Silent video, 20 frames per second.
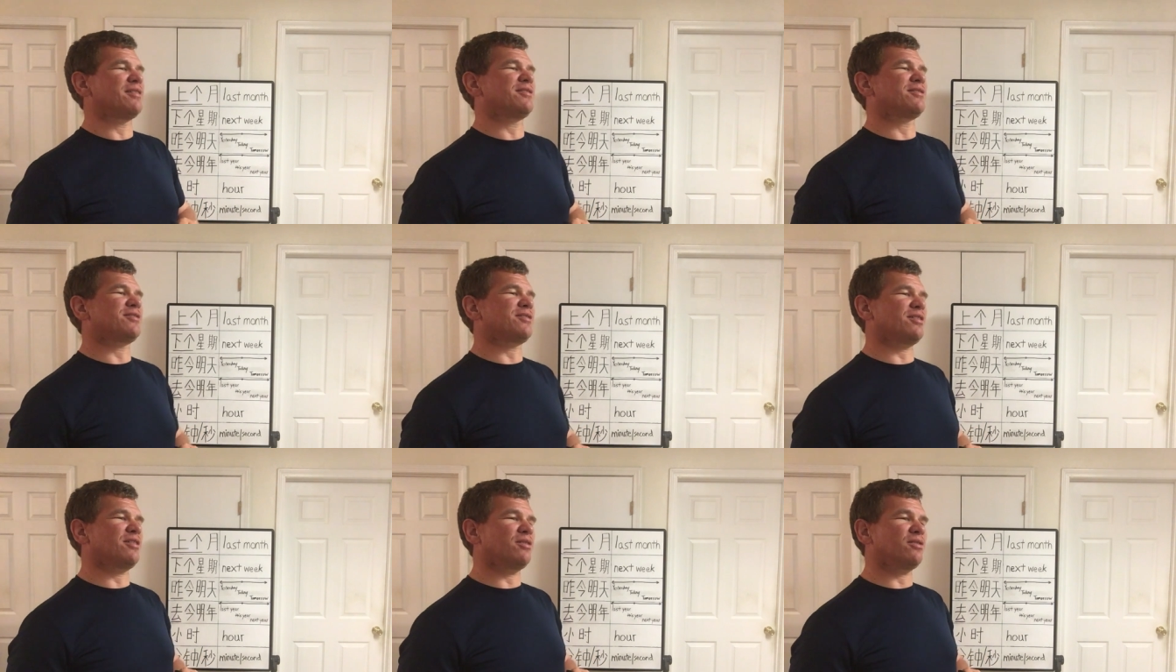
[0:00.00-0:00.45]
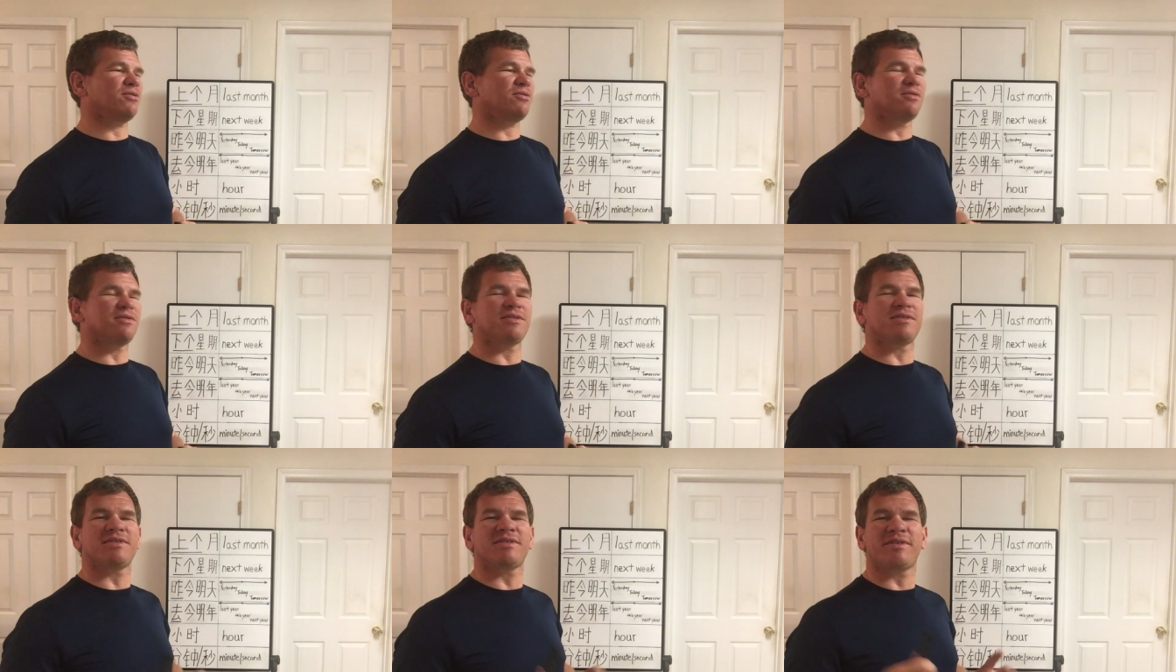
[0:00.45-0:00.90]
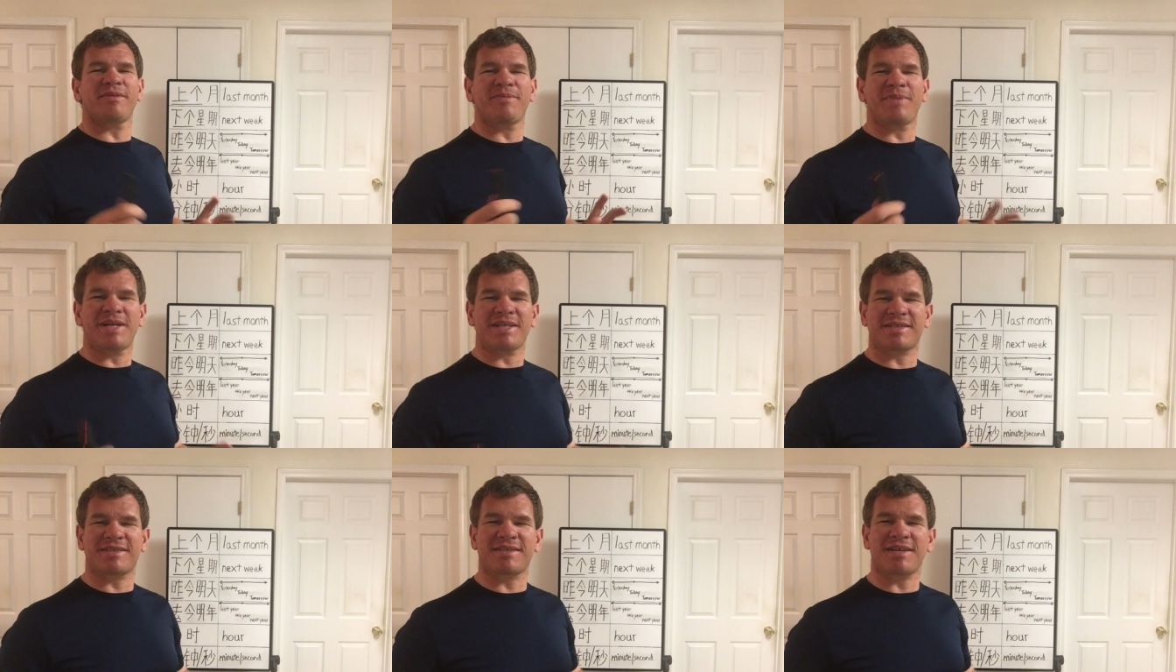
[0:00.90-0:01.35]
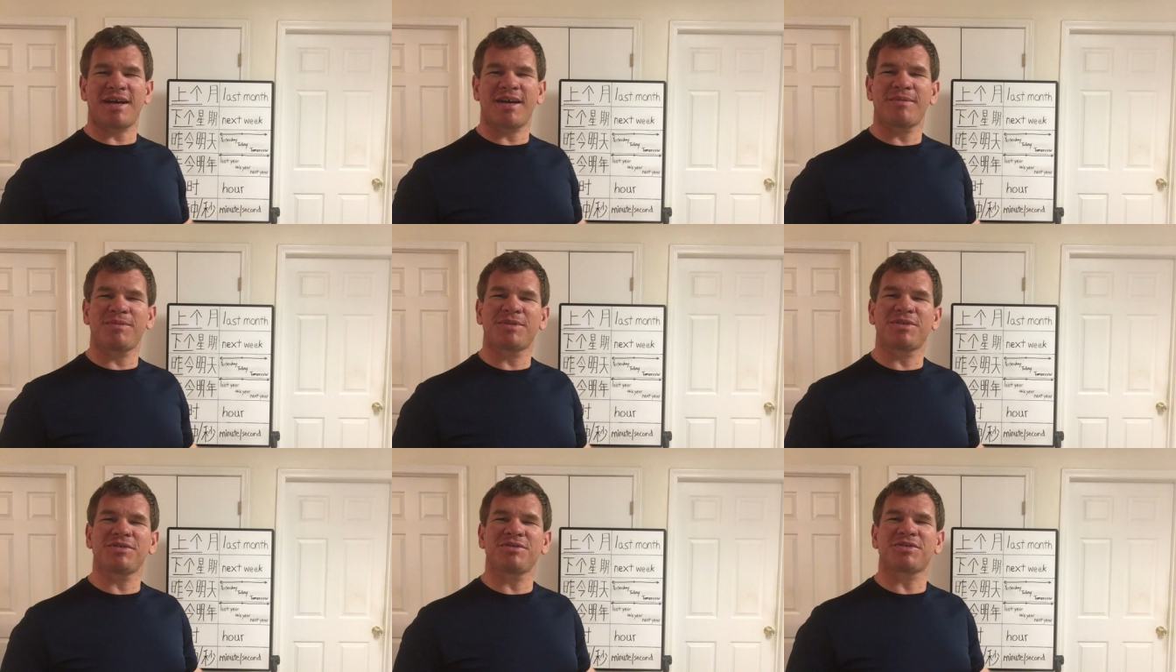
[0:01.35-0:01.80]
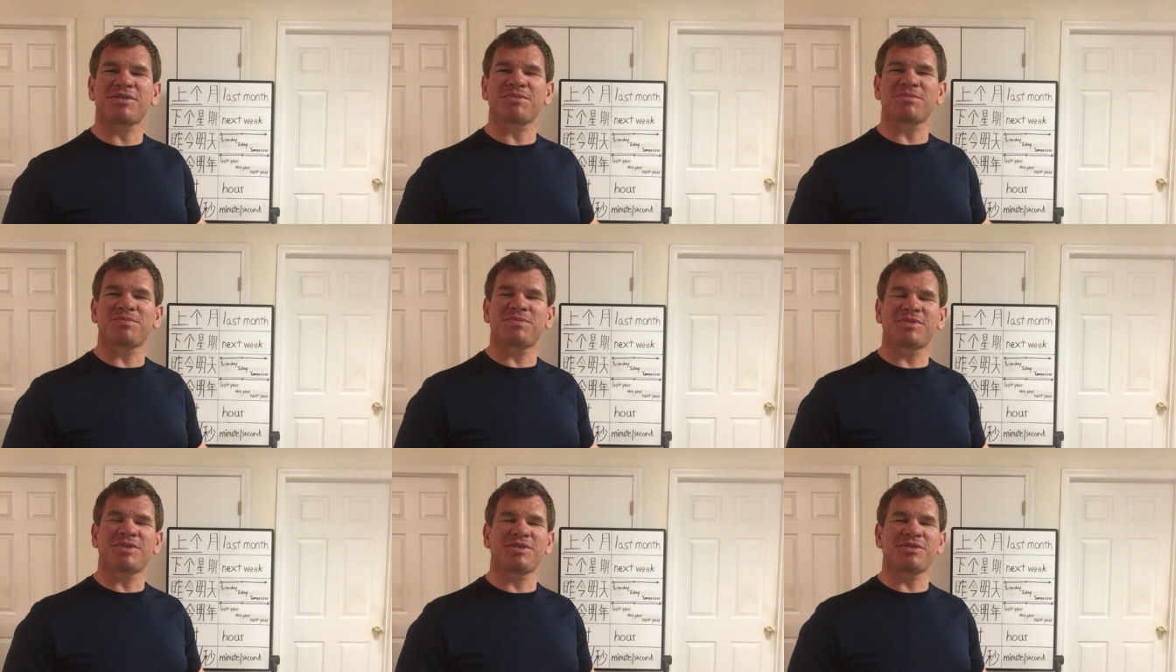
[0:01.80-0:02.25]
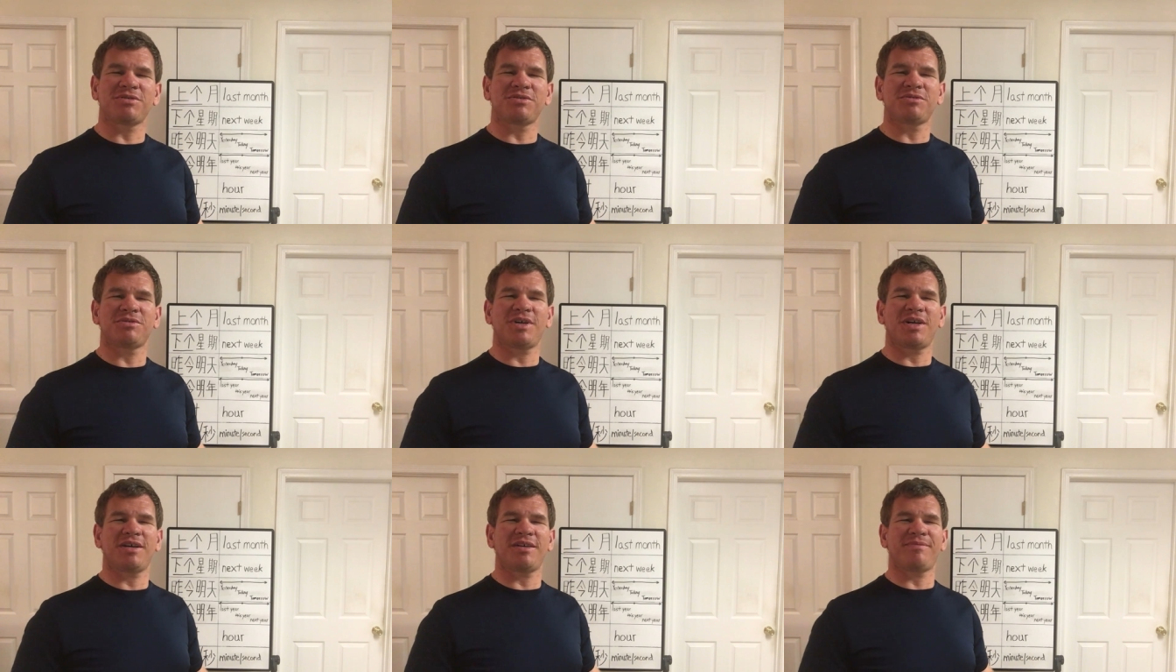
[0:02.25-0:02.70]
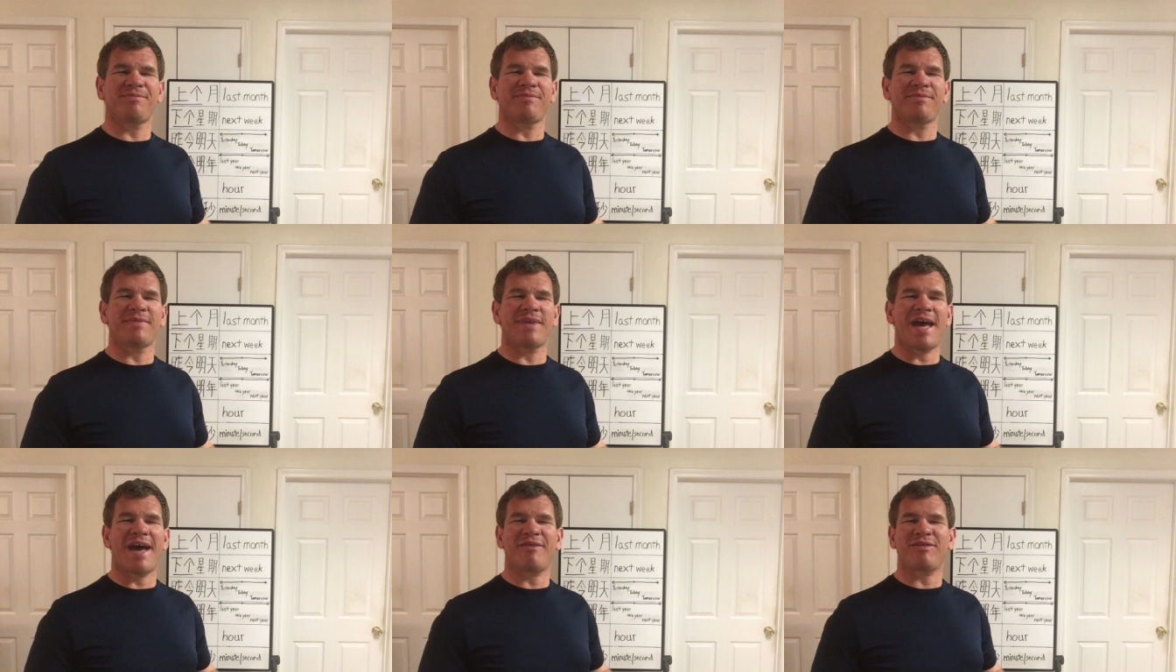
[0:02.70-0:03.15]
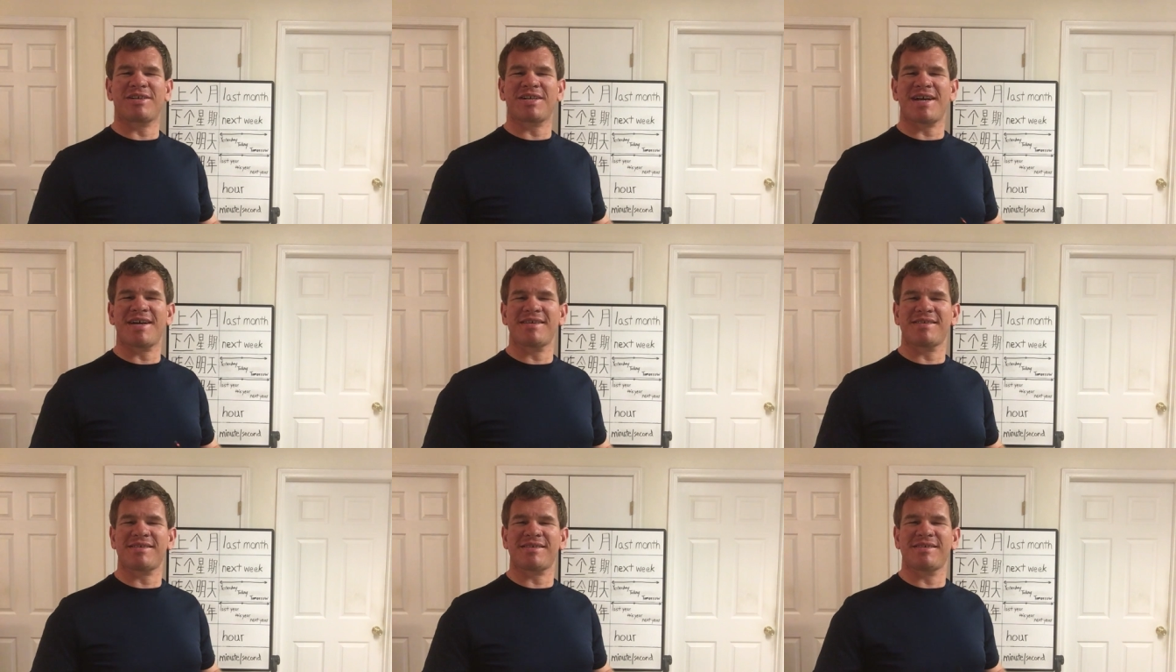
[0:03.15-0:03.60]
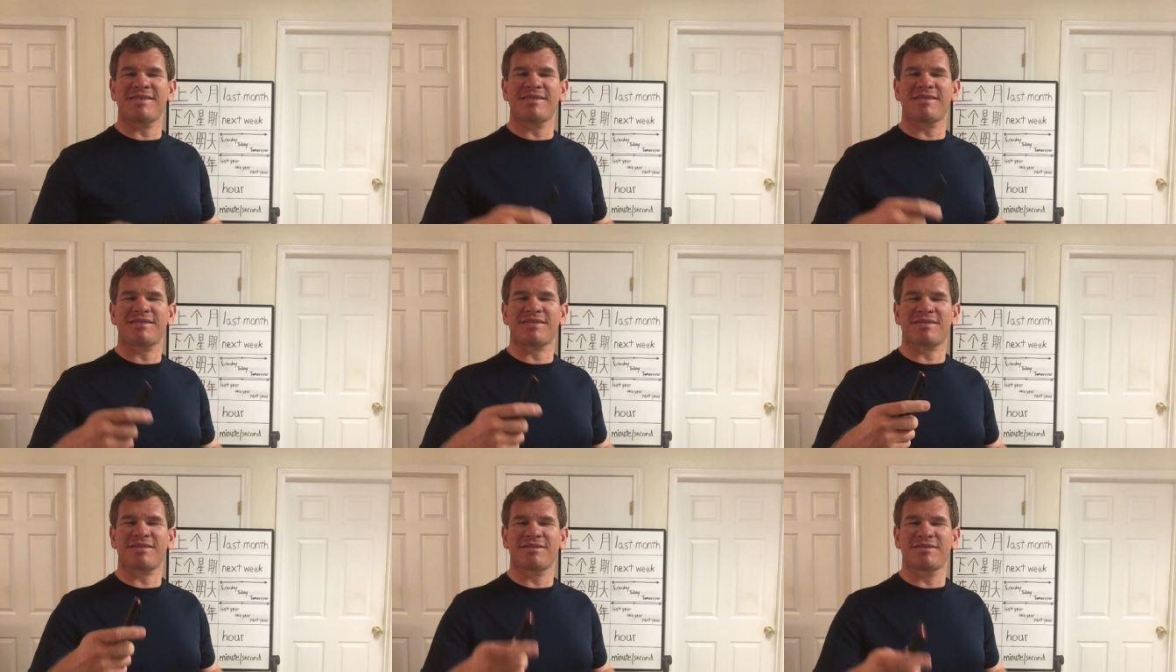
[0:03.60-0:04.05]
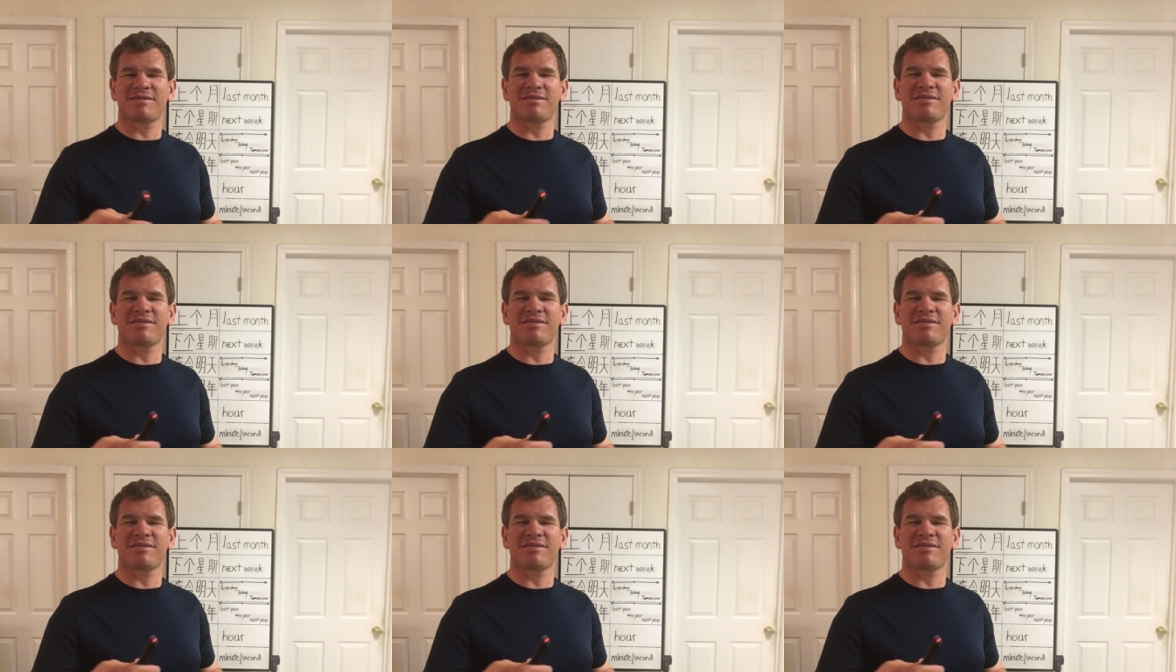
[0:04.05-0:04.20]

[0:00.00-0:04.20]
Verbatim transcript: So the best time to to uh, advertise is